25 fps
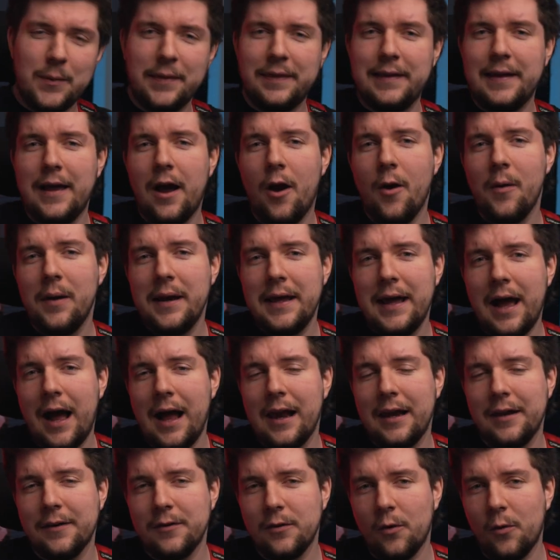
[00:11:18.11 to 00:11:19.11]
with the Holy
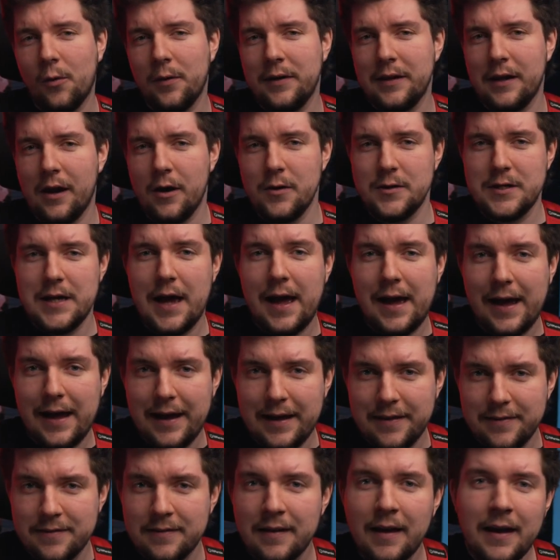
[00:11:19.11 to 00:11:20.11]
Island Audio
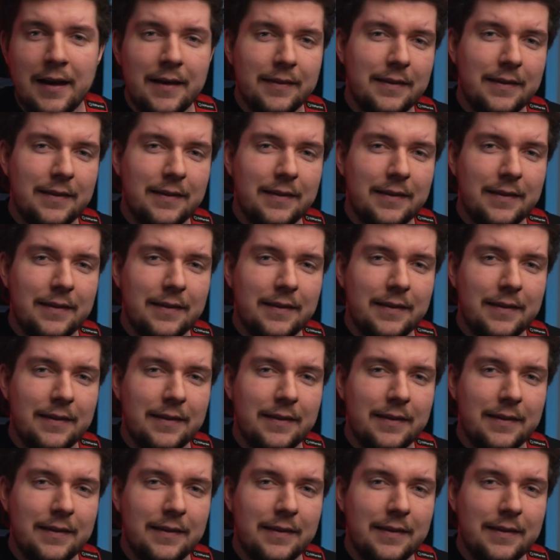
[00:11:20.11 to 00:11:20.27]
Tides.